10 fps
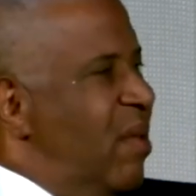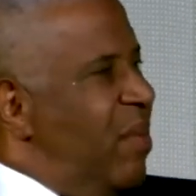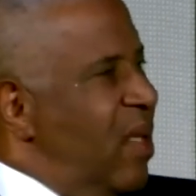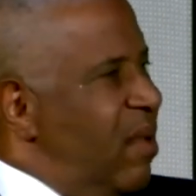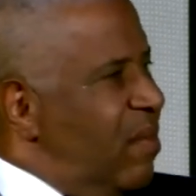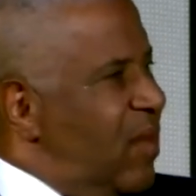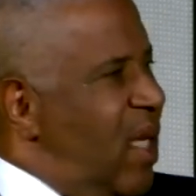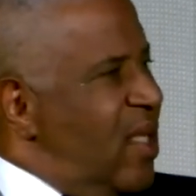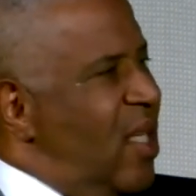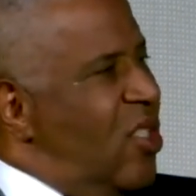something.
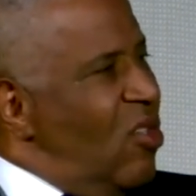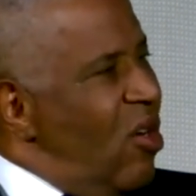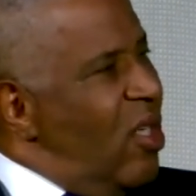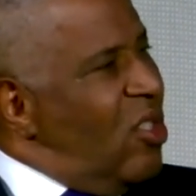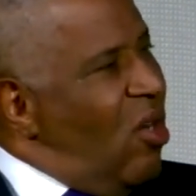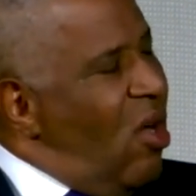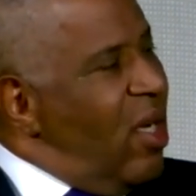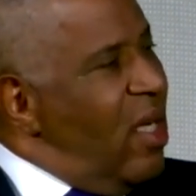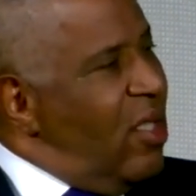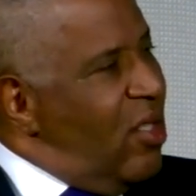As I started
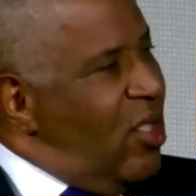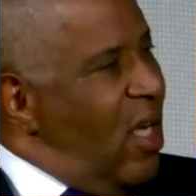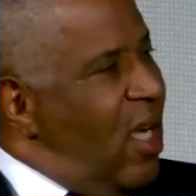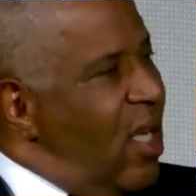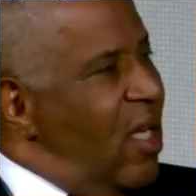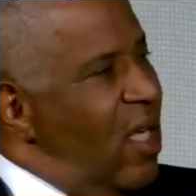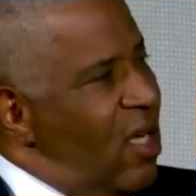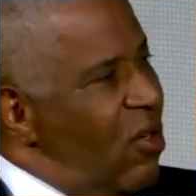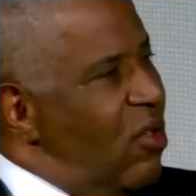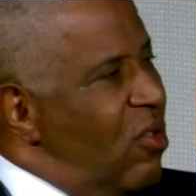talking to John, and
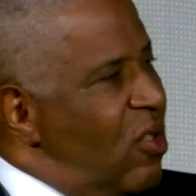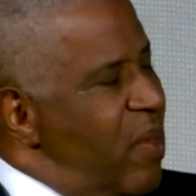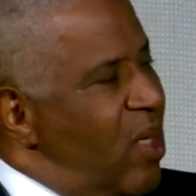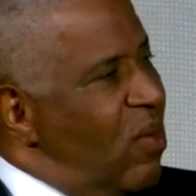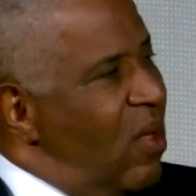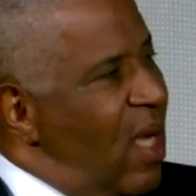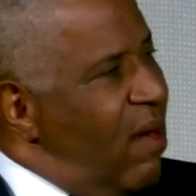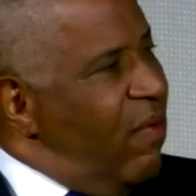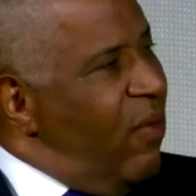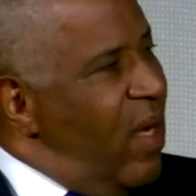he introduced me to a
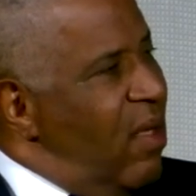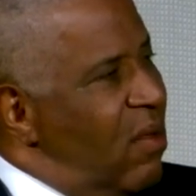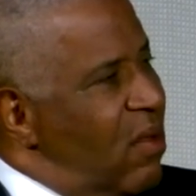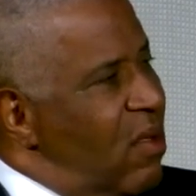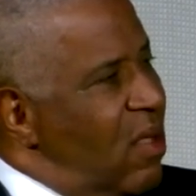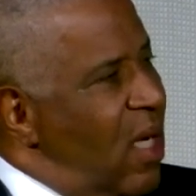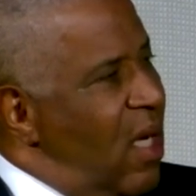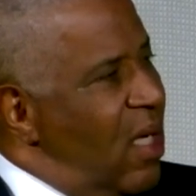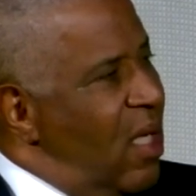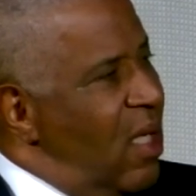lot of friends
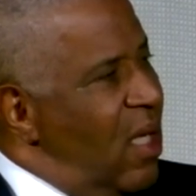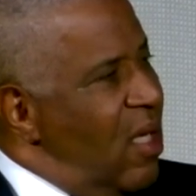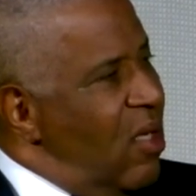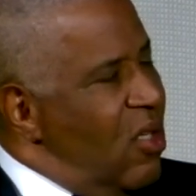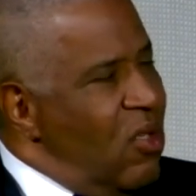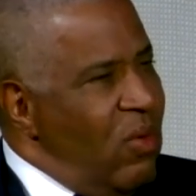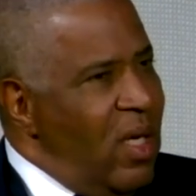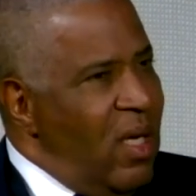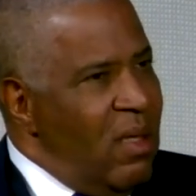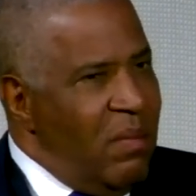uh, in the
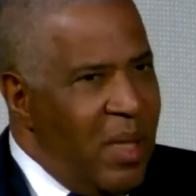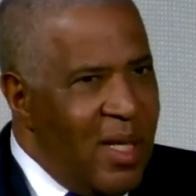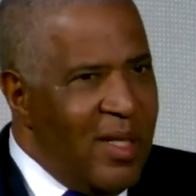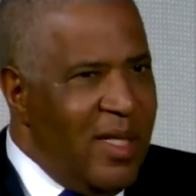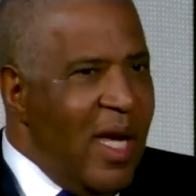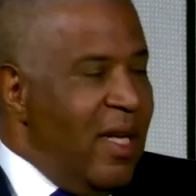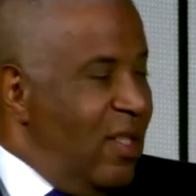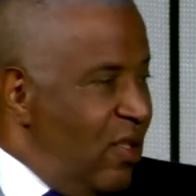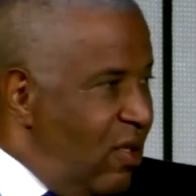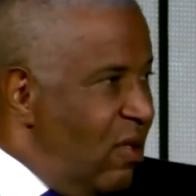industry, and being a
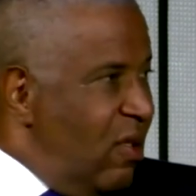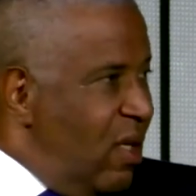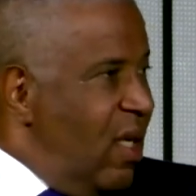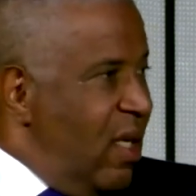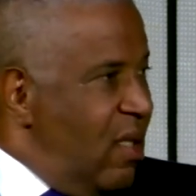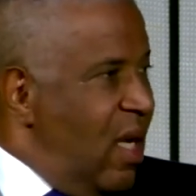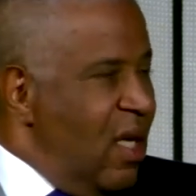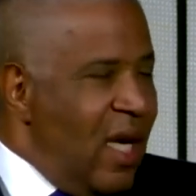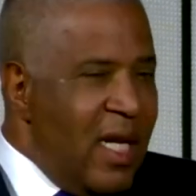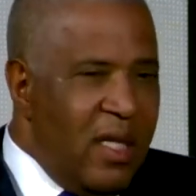scientist, you know, you collect
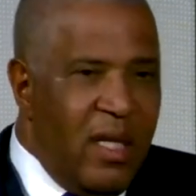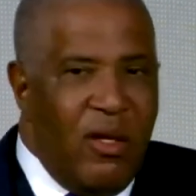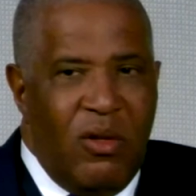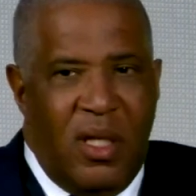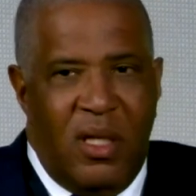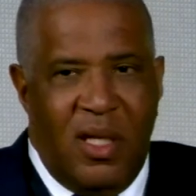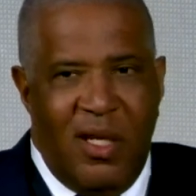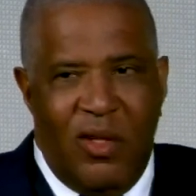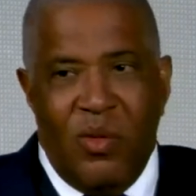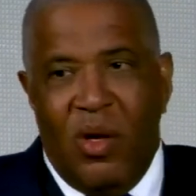data. I mm-hmm. literally
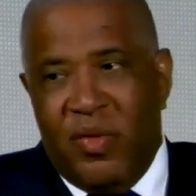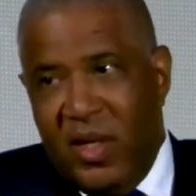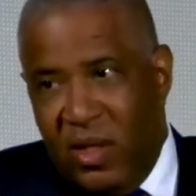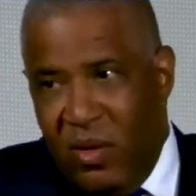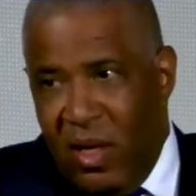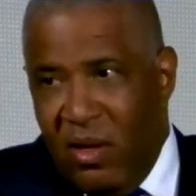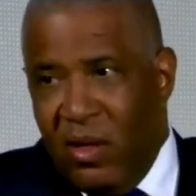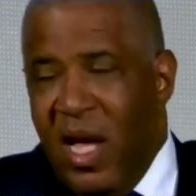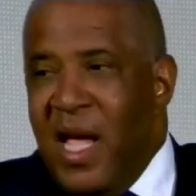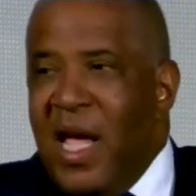did, you all think you had a
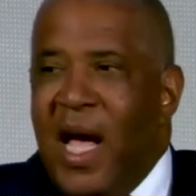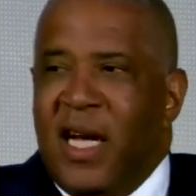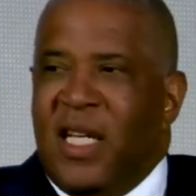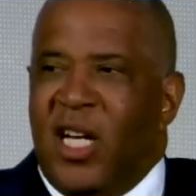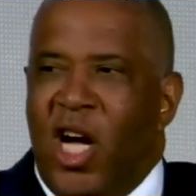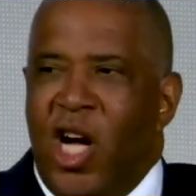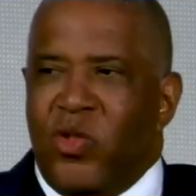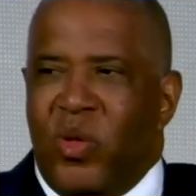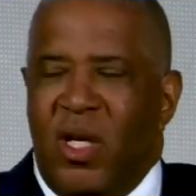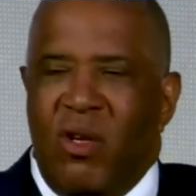hard, I did
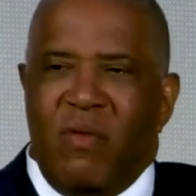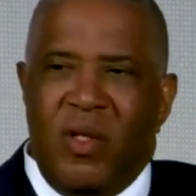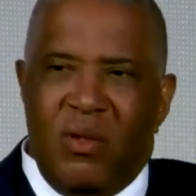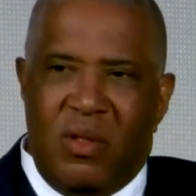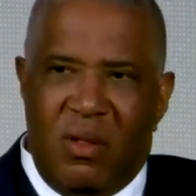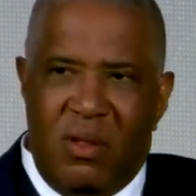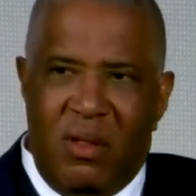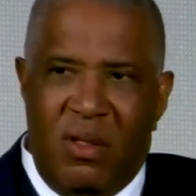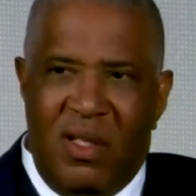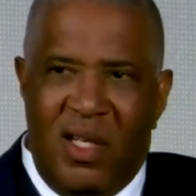100 interviews
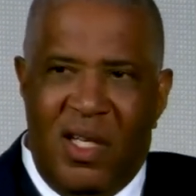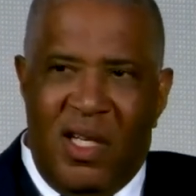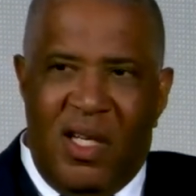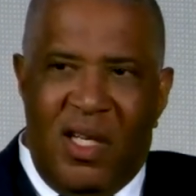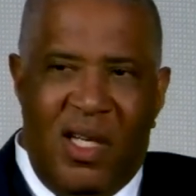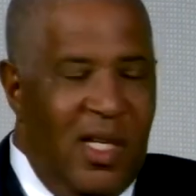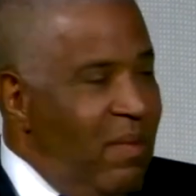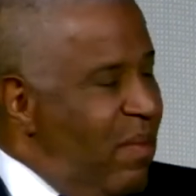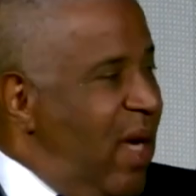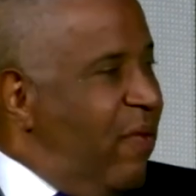
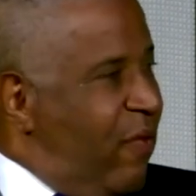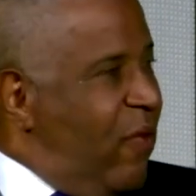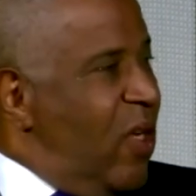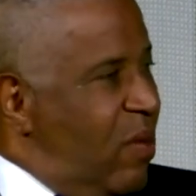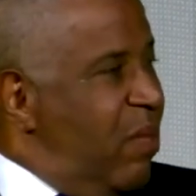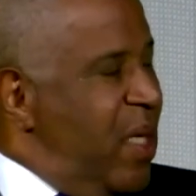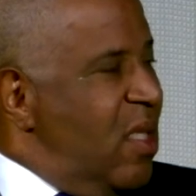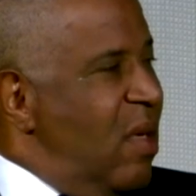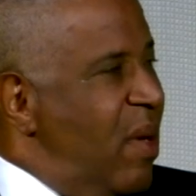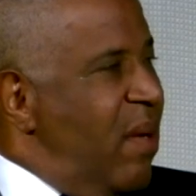my fresh,
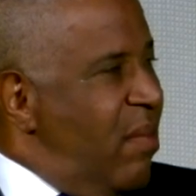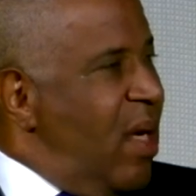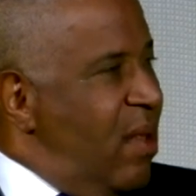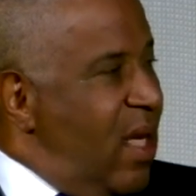basically my, my